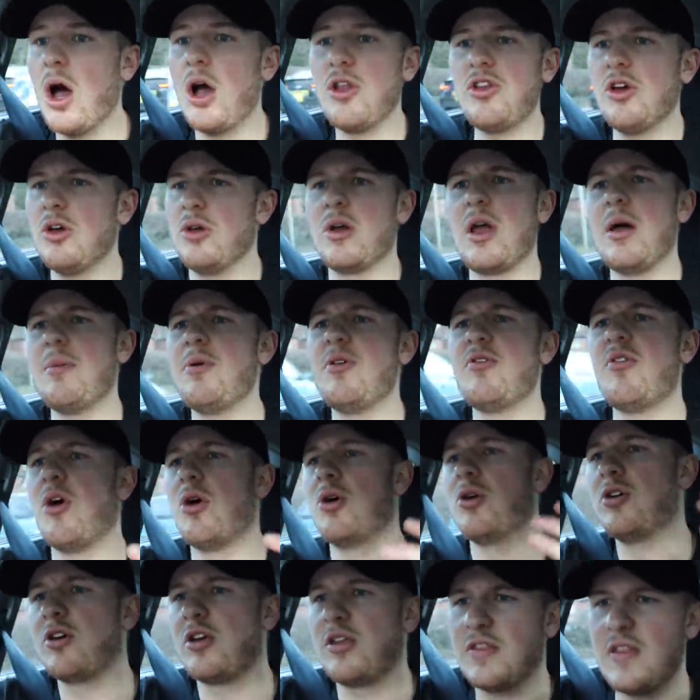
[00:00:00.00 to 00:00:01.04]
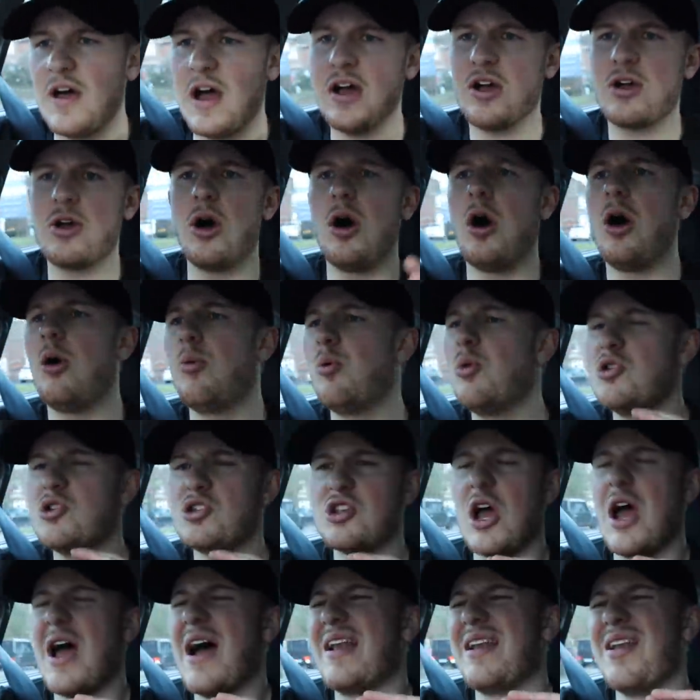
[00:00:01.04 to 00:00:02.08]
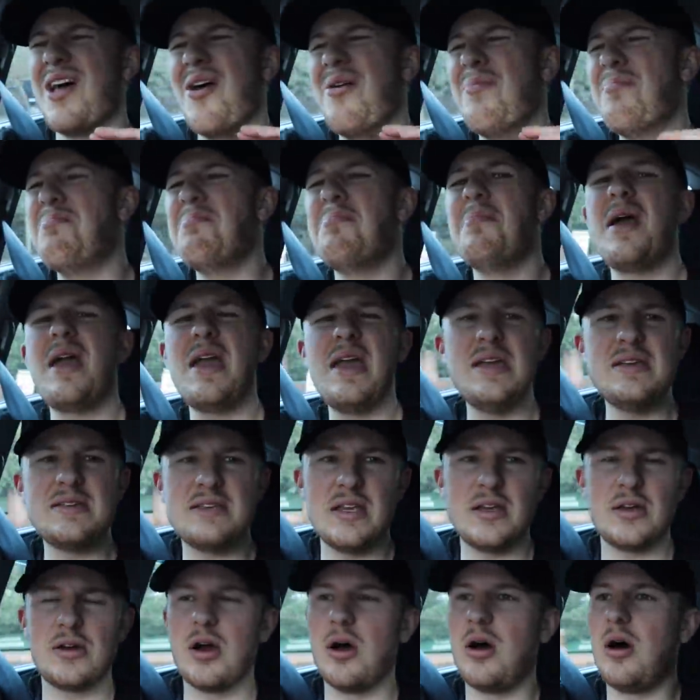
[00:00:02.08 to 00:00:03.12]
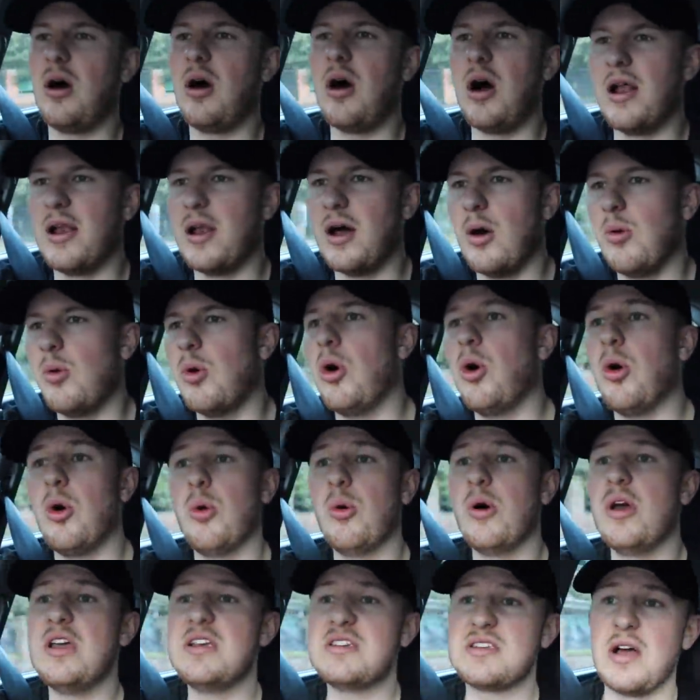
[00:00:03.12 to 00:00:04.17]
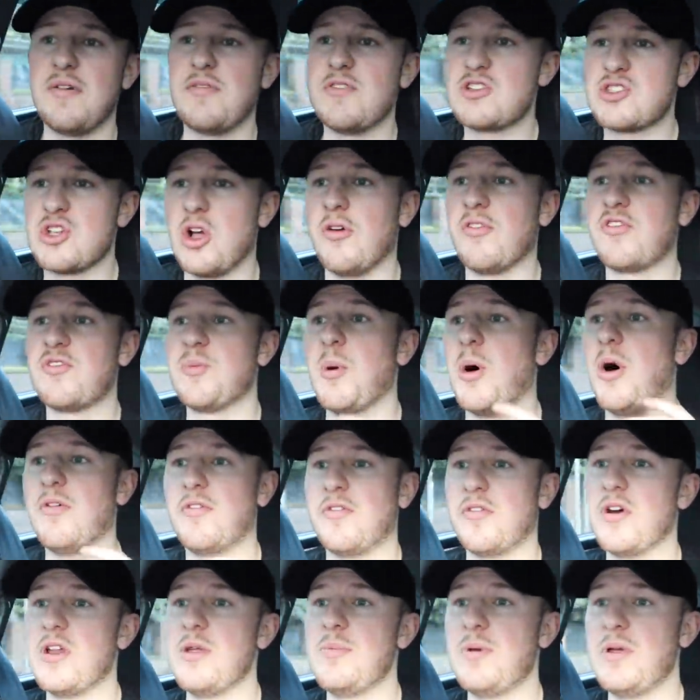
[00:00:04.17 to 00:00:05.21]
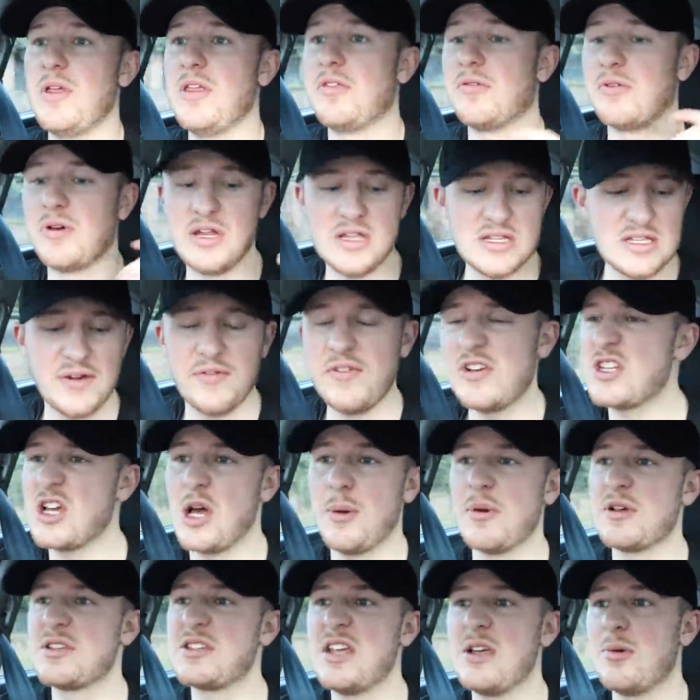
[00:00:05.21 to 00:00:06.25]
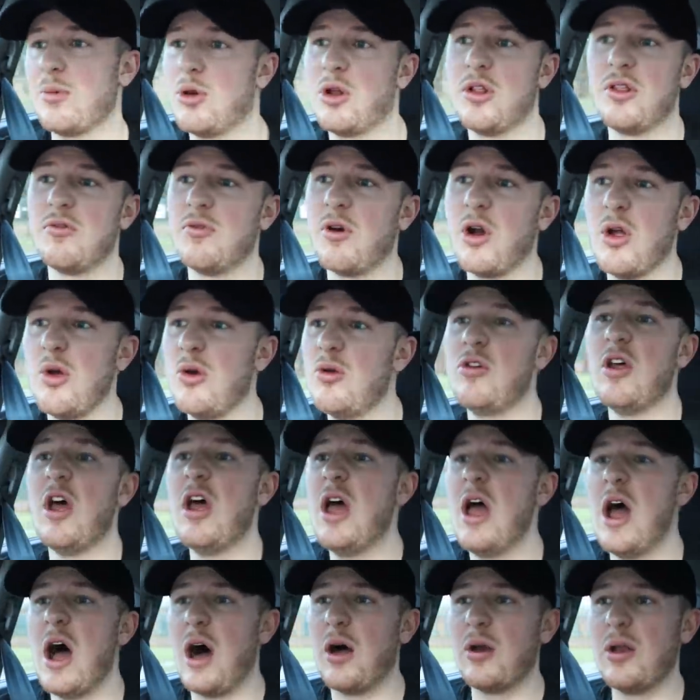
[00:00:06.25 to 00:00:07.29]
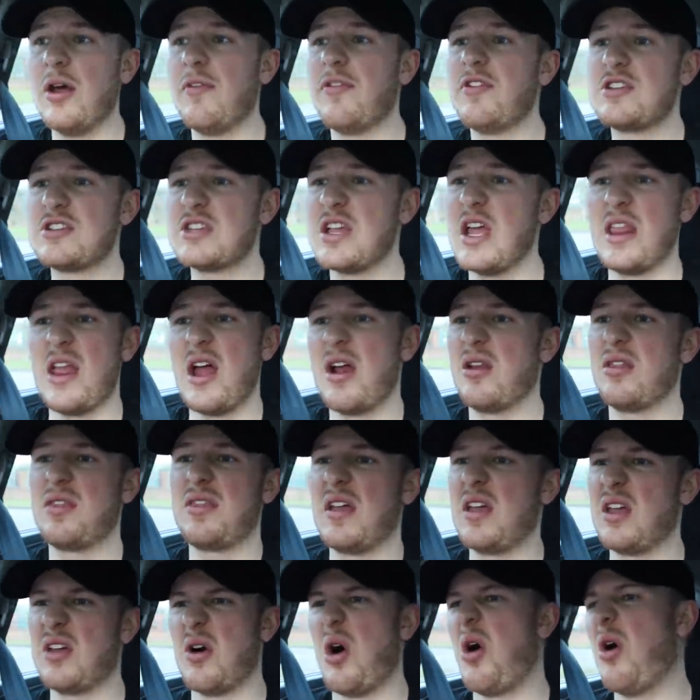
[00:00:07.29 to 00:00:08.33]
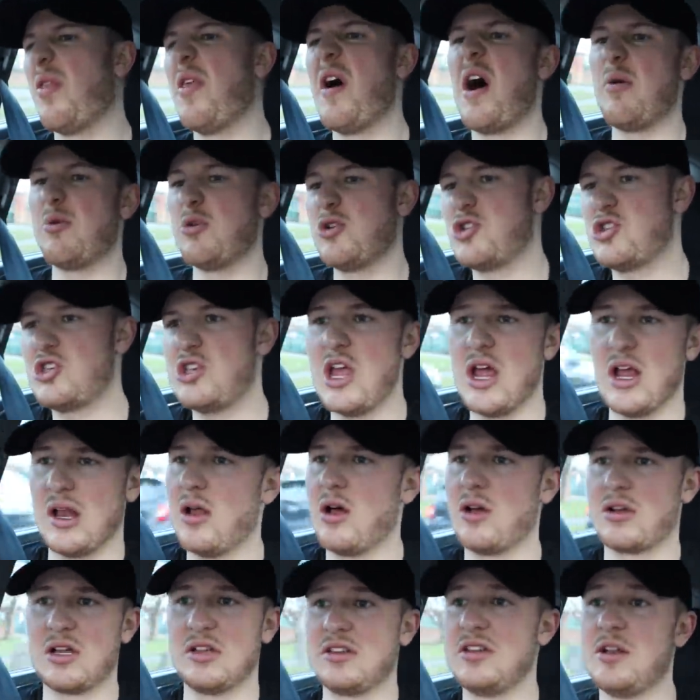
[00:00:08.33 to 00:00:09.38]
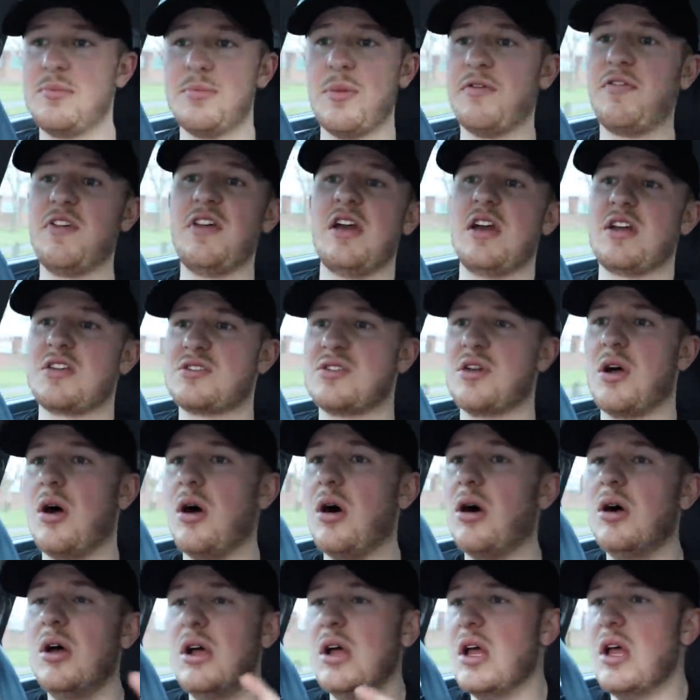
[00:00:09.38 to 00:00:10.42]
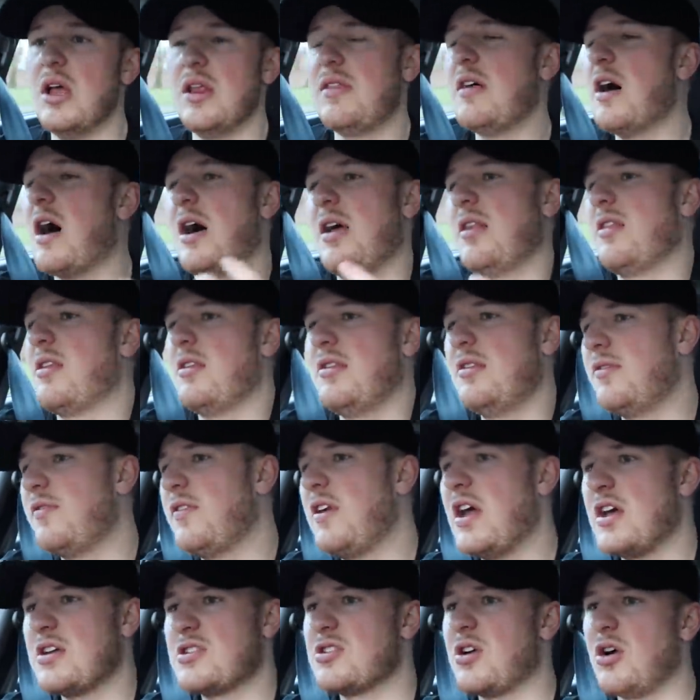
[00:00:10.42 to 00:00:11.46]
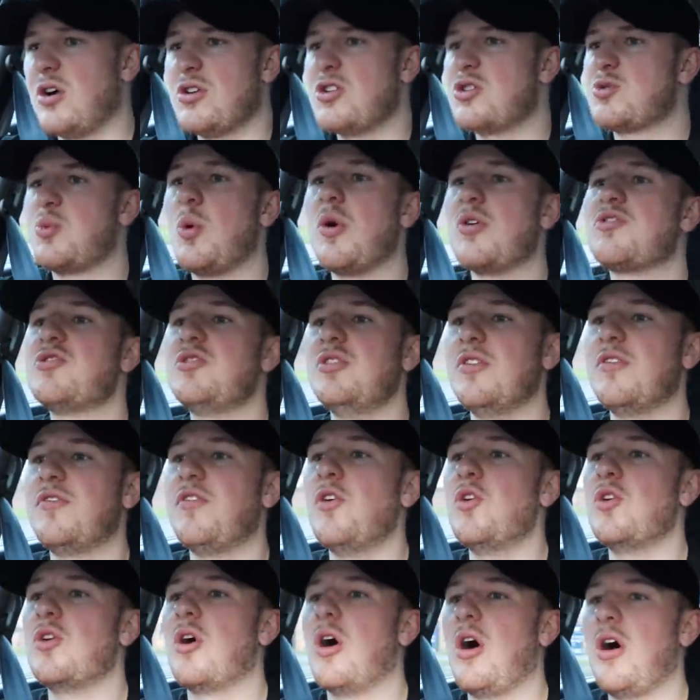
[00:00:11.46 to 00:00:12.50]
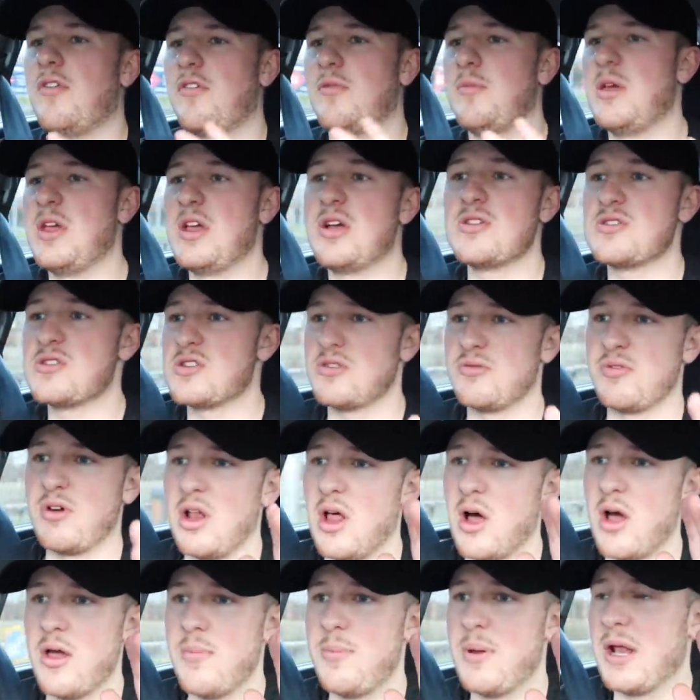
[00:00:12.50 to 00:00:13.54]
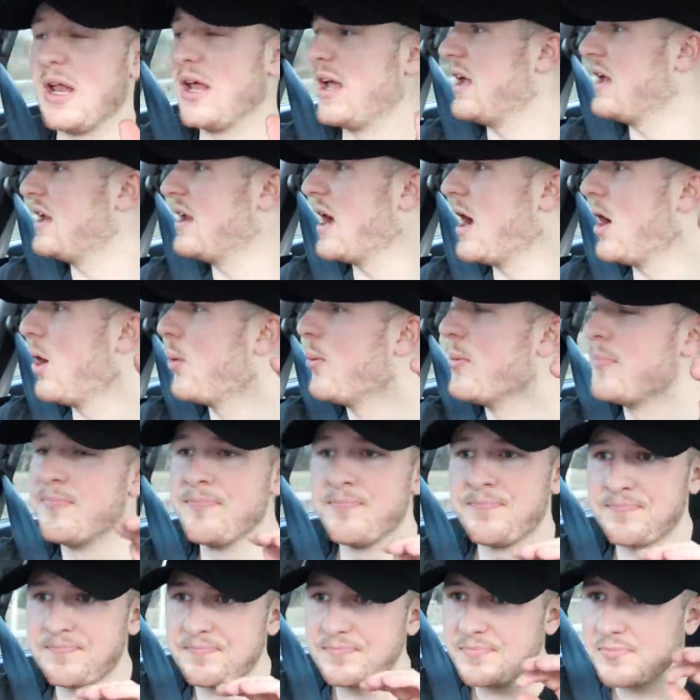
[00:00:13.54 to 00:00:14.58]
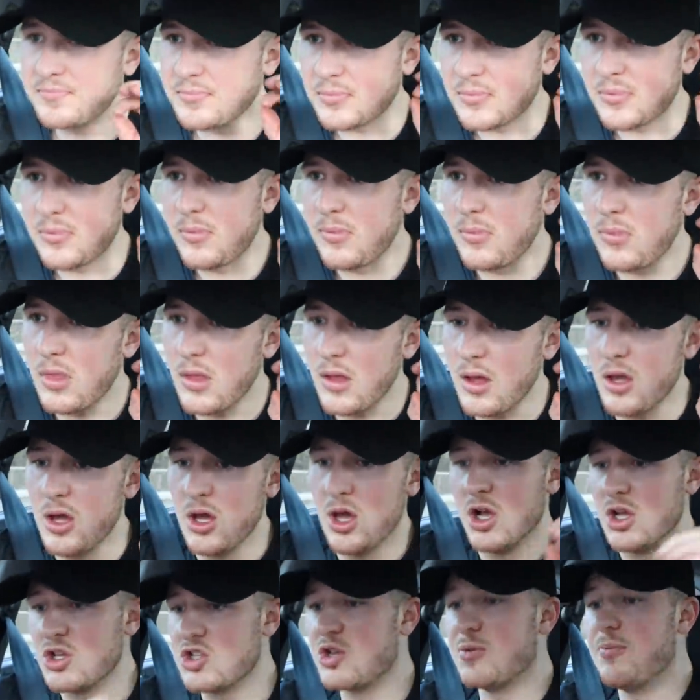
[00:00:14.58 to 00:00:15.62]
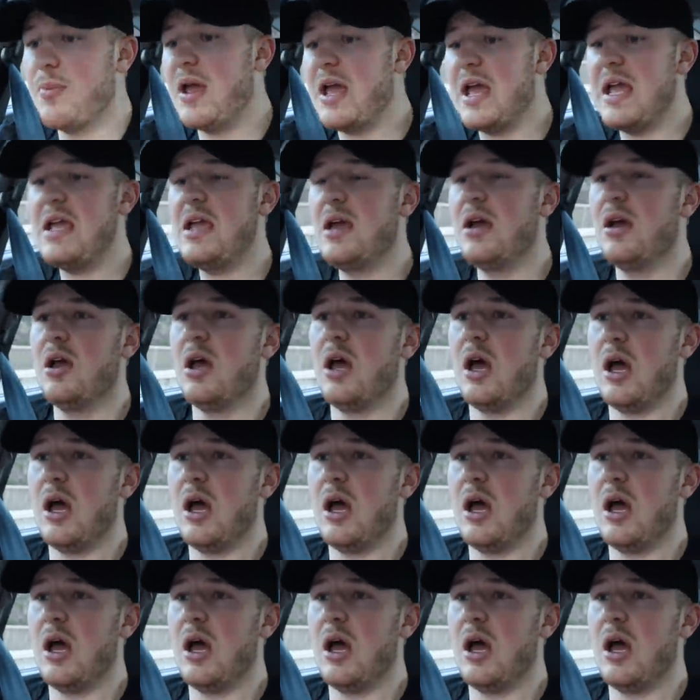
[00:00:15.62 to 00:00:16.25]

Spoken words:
Don't get me wrong, that car was an amazing car and I'll always have a soft spot for EP3s. Every time I see one on the road, I'll never sit there and think, oh, that was shit, like I did my VXR. The VXR just wasn't a fun car for me because of the reliability. Now, to me,